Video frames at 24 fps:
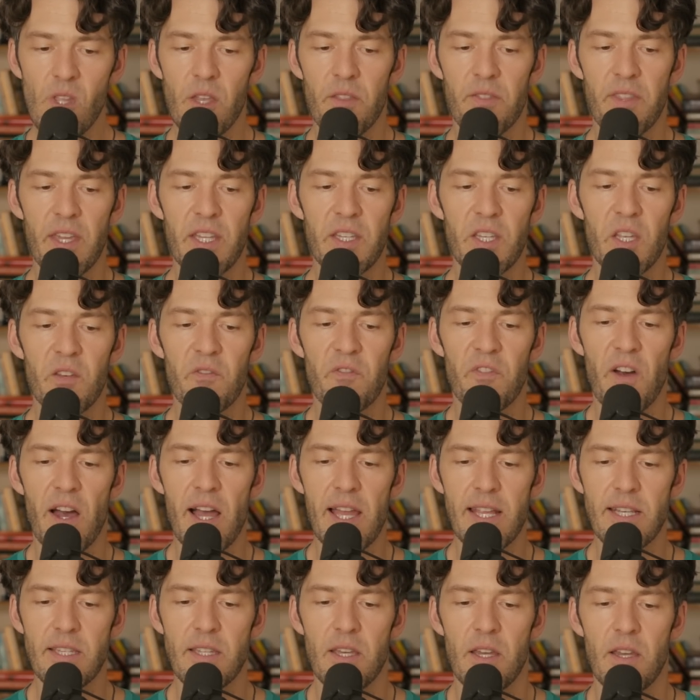they did
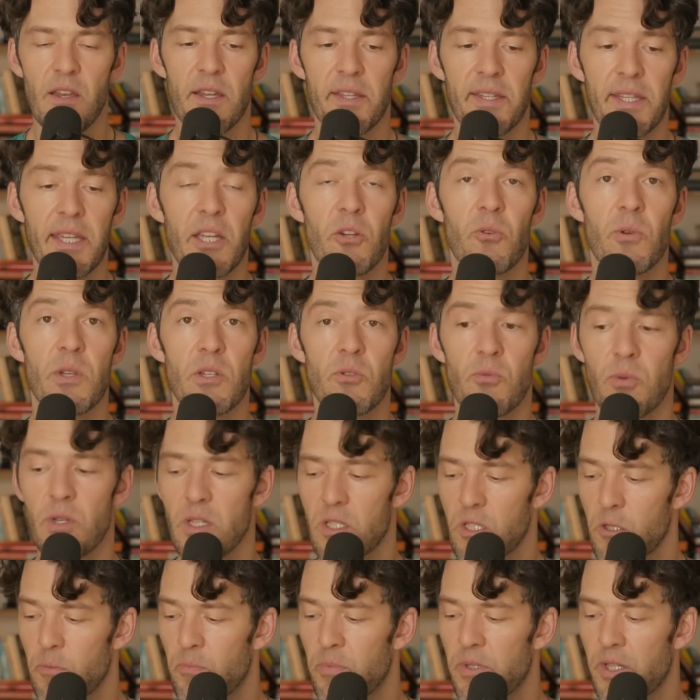find an increased
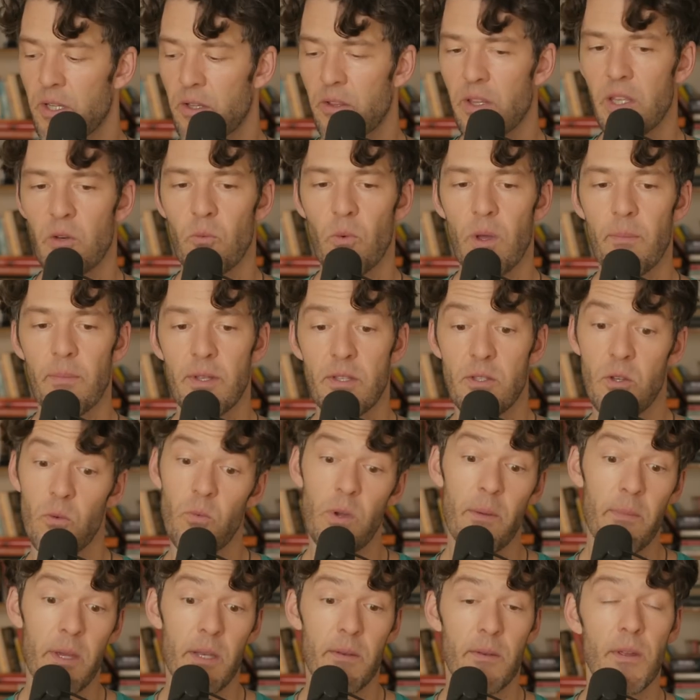risk, particularly in women. So
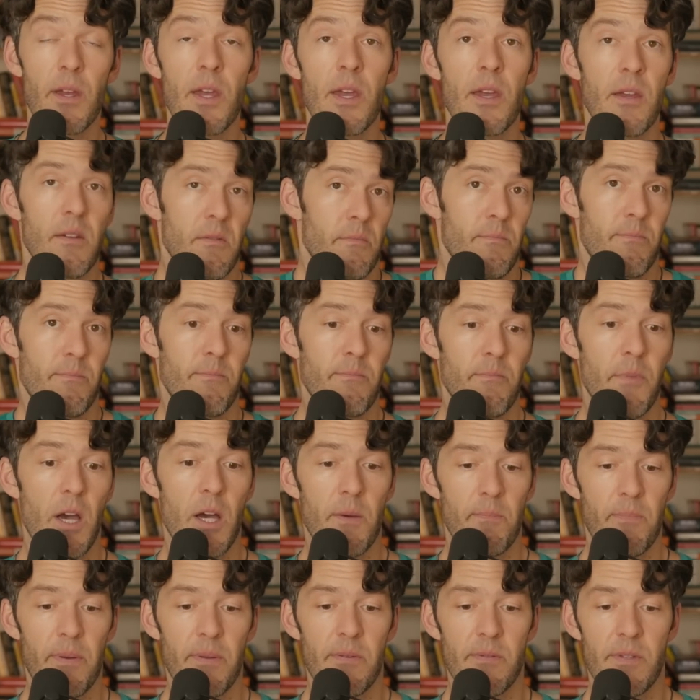women
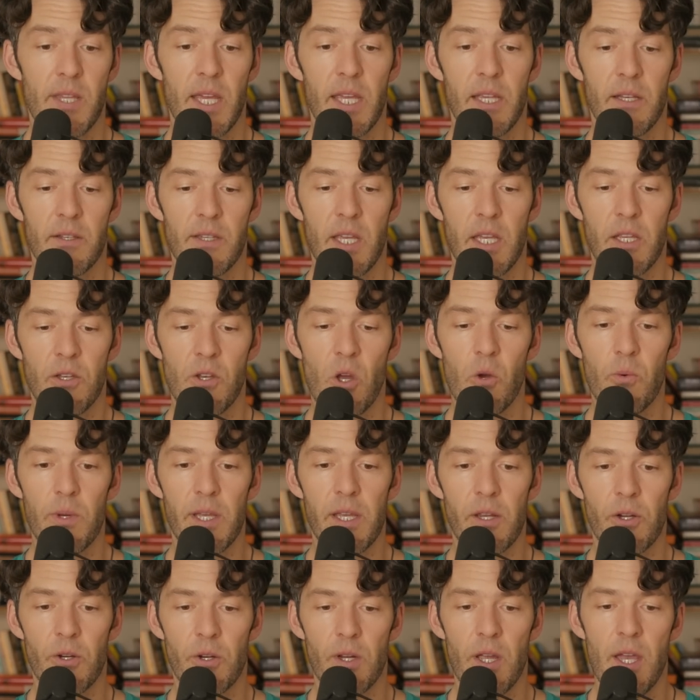uh, take take note
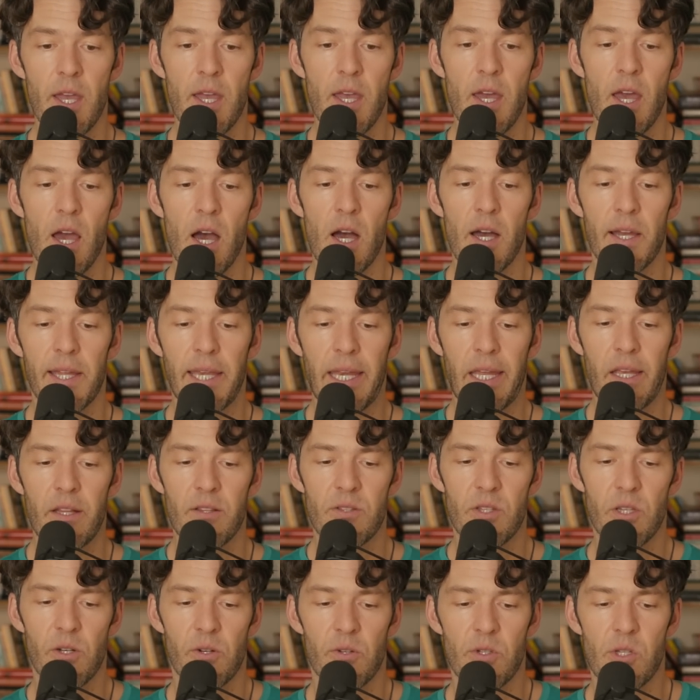here uh, and
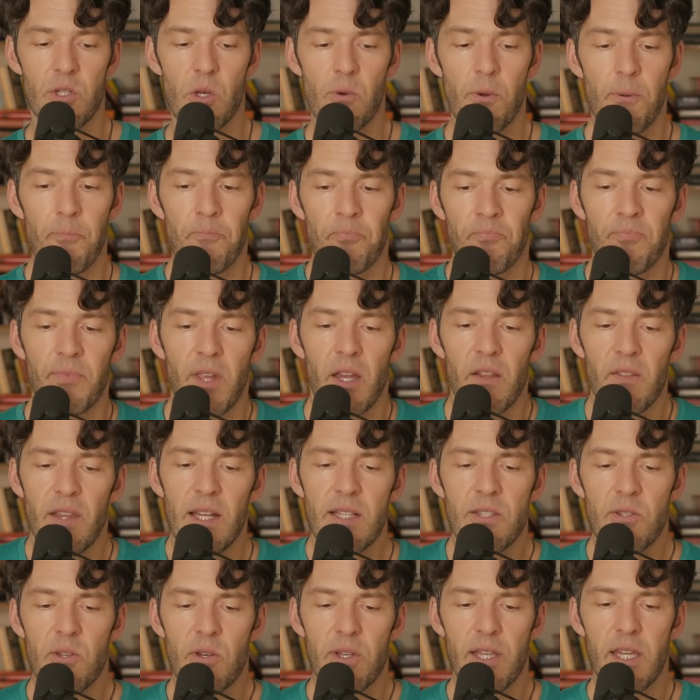consider. So
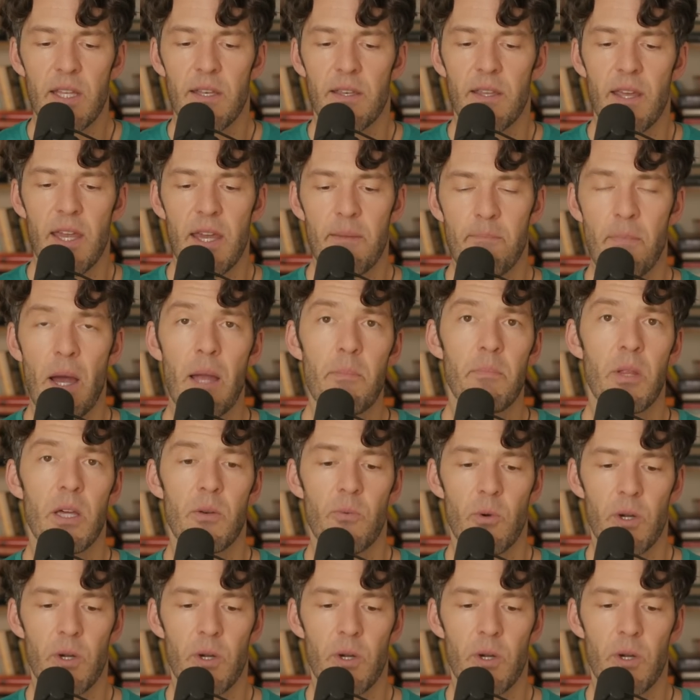Let's look at, at my blood